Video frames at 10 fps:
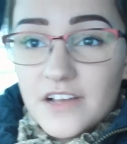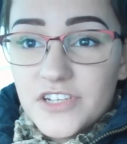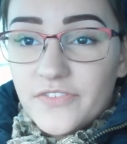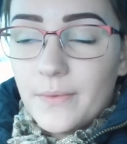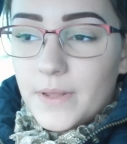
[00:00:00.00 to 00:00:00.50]
Not
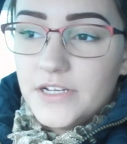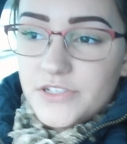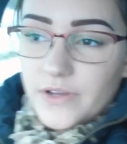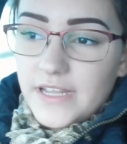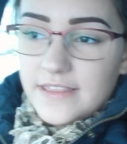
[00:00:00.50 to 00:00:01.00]
sure if I'm gonna
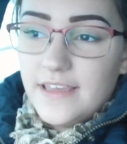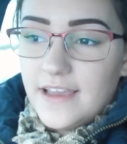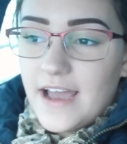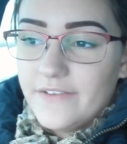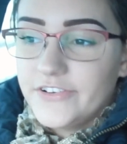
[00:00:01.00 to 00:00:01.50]
do
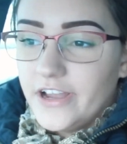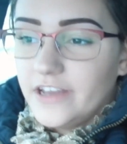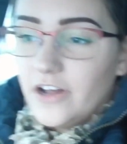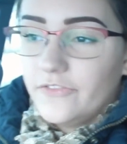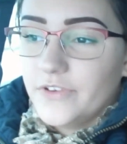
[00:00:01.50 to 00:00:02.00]
anything after I get off